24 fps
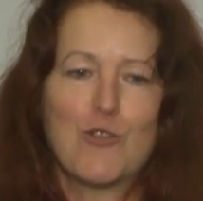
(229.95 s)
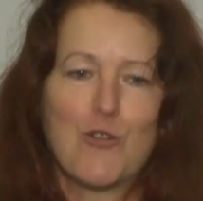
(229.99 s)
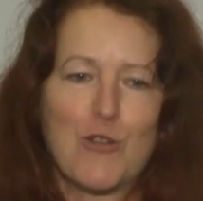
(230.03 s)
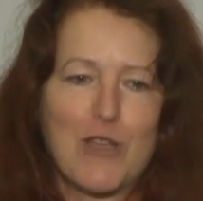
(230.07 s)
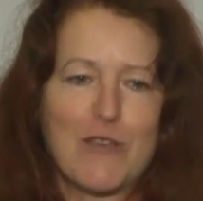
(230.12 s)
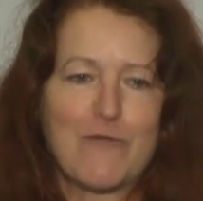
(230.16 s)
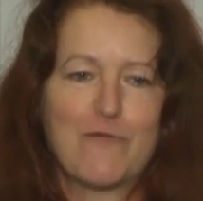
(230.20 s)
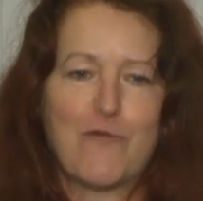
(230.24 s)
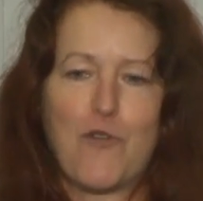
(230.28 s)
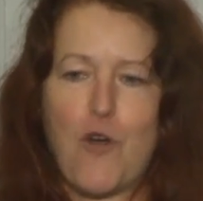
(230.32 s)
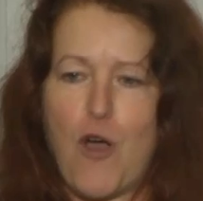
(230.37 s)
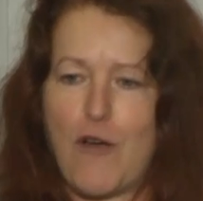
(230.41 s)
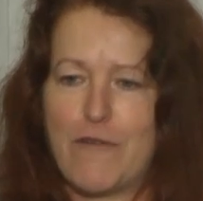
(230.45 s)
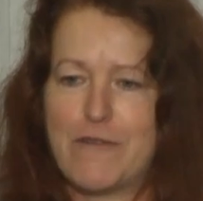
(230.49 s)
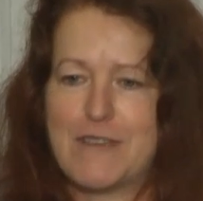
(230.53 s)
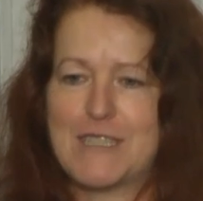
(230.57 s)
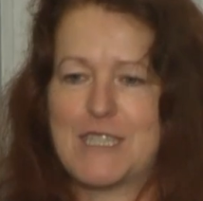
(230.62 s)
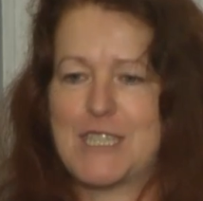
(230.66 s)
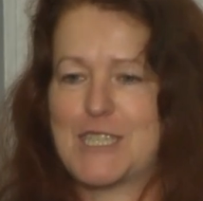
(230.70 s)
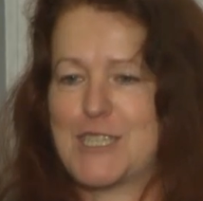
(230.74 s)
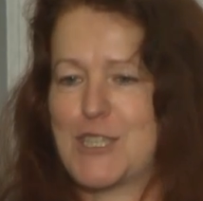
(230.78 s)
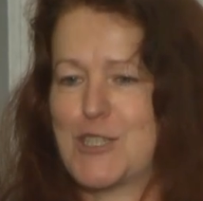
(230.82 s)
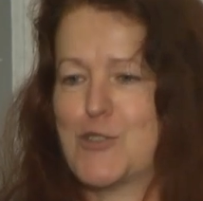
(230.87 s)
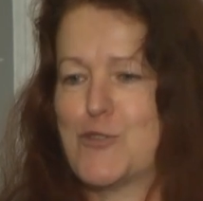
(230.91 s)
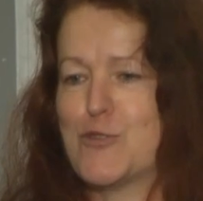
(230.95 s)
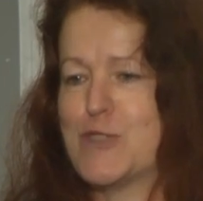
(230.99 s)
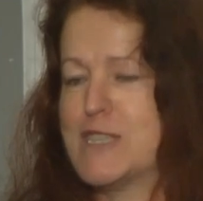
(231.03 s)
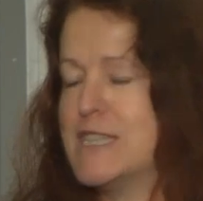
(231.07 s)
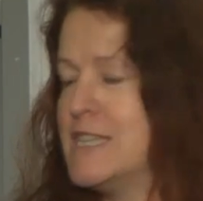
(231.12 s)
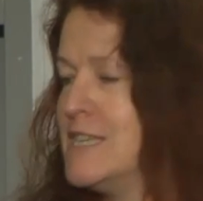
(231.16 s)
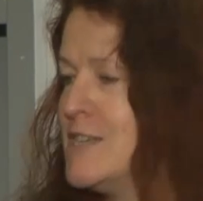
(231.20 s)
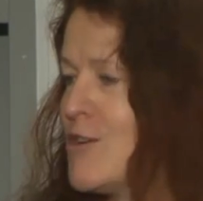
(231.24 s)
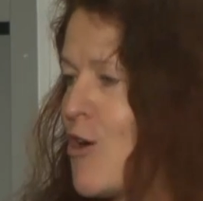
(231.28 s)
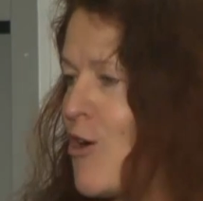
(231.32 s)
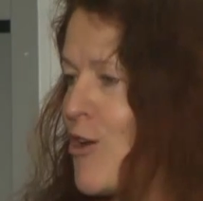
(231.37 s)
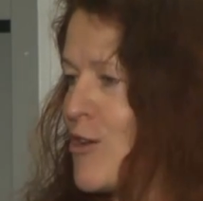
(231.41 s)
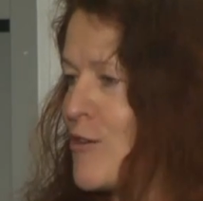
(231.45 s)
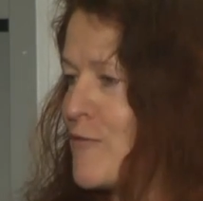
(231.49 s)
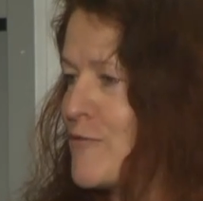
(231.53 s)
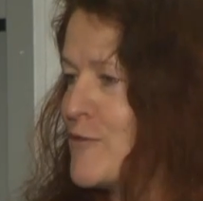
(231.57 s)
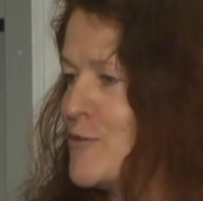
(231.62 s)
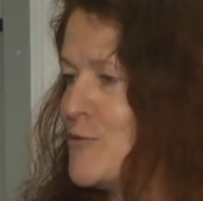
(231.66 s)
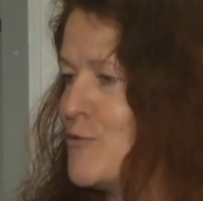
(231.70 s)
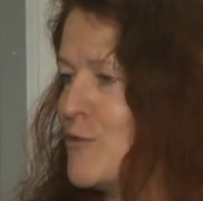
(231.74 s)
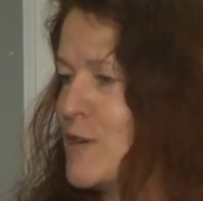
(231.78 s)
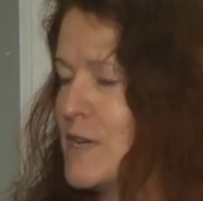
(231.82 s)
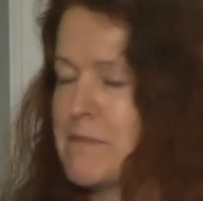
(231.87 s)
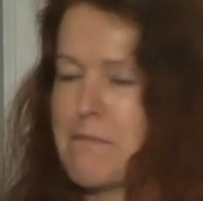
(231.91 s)
looking forward to see all of
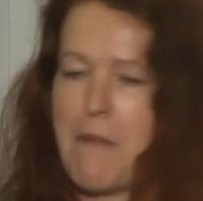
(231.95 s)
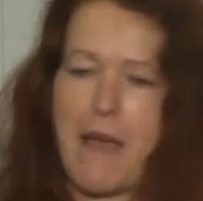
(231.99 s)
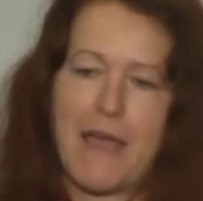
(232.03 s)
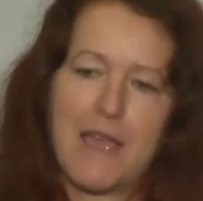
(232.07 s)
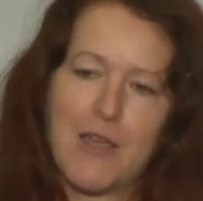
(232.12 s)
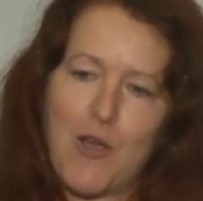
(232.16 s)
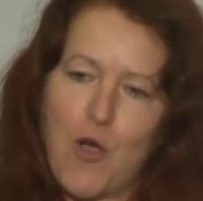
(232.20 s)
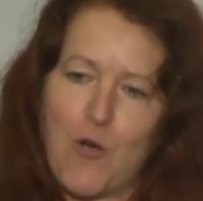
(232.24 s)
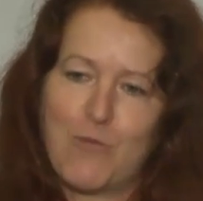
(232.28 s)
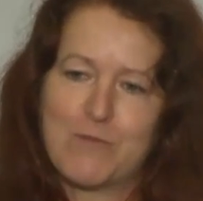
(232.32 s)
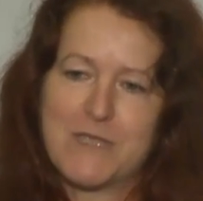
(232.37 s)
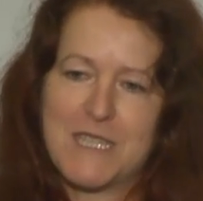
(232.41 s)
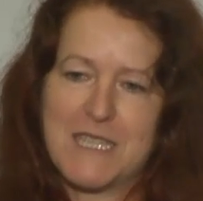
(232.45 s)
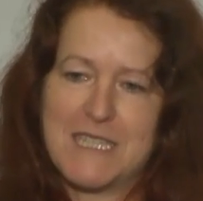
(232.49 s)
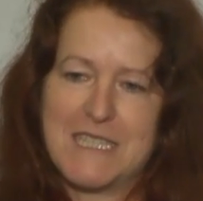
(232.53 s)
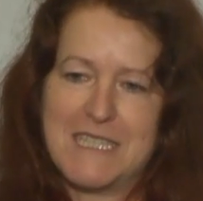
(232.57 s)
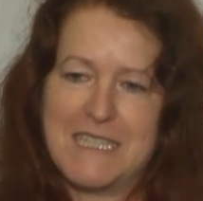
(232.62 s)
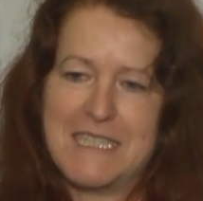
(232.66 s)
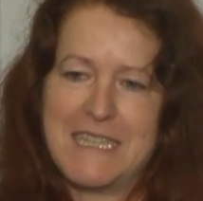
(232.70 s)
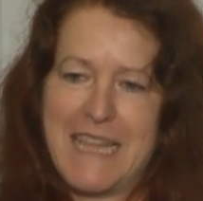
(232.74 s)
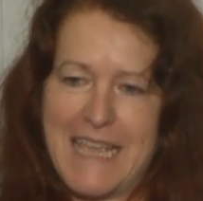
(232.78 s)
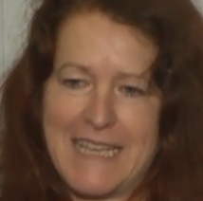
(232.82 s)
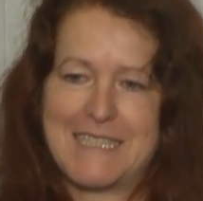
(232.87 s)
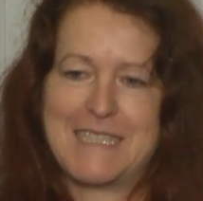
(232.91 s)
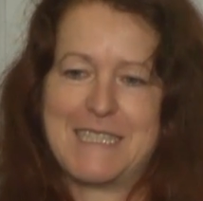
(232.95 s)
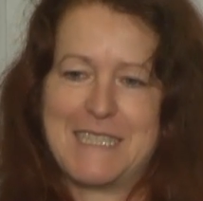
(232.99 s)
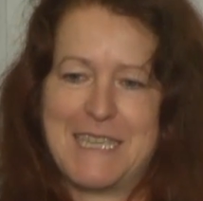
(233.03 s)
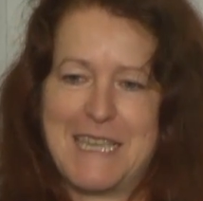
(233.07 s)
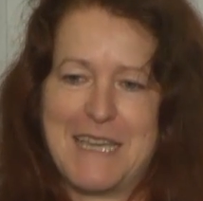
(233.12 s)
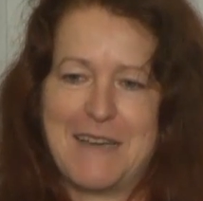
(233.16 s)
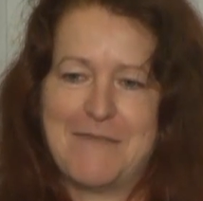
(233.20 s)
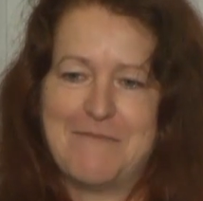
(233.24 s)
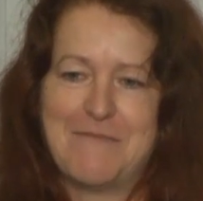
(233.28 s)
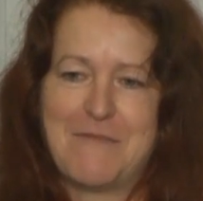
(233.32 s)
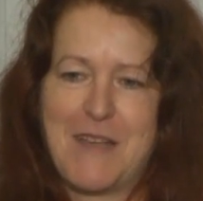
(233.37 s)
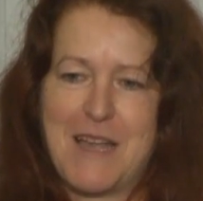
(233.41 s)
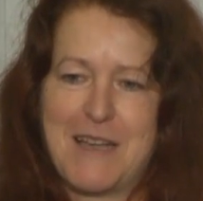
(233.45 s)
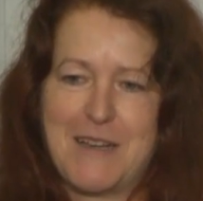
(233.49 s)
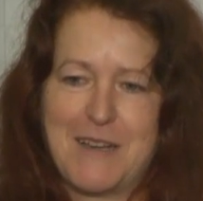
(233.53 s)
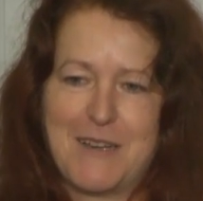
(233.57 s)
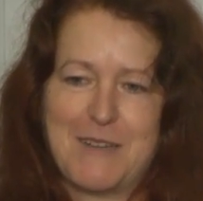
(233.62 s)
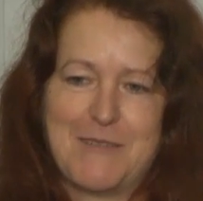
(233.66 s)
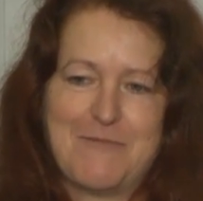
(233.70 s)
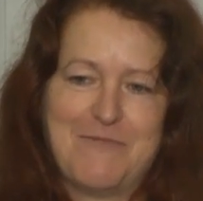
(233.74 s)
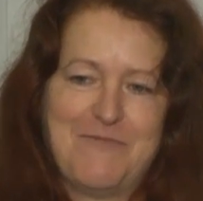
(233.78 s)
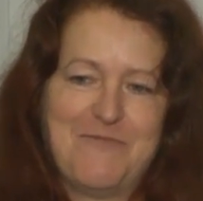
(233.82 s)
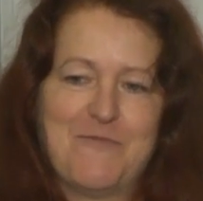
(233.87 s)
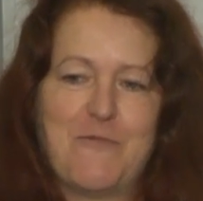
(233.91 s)
you in my home city next year.
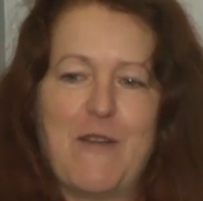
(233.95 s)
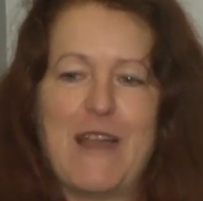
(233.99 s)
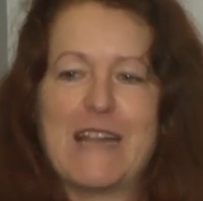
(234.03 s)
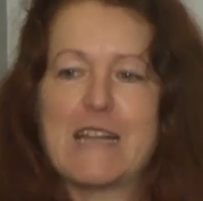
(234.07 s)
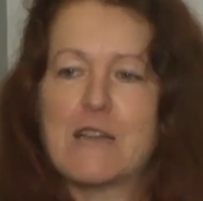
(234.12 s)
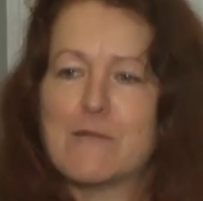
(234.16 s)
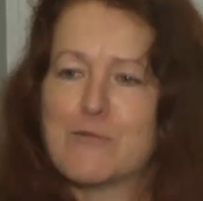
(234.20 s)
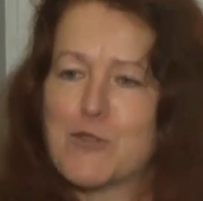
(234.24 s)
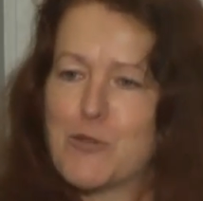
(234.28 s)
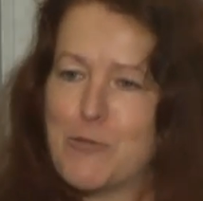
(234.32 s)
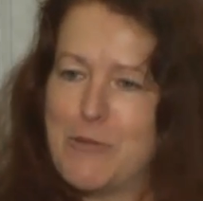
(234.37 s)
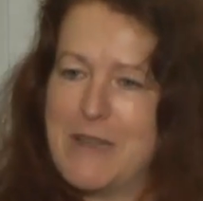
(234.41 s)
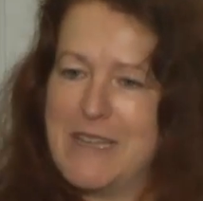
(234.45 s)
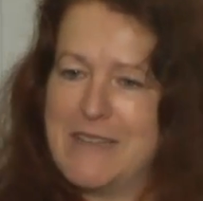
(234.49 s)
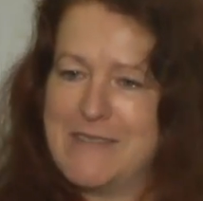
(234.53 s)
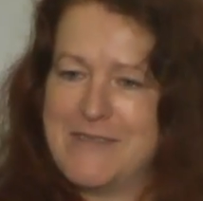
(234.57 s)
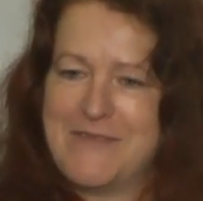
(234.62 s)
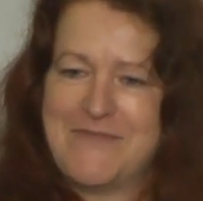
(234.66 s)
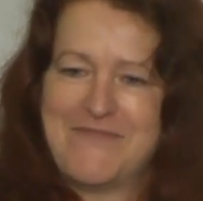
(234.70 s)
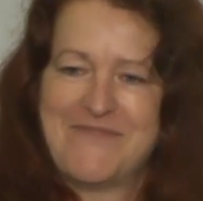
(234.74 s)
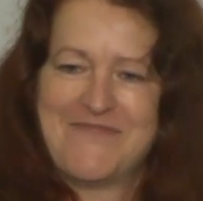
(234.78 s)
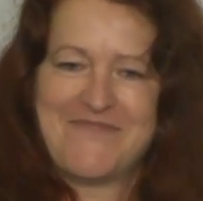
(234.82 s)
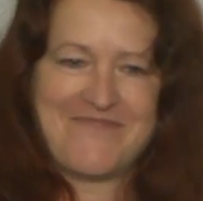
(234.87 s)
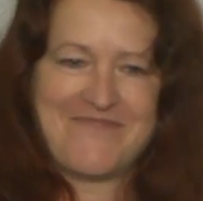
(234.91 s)
Welcome to Berlin.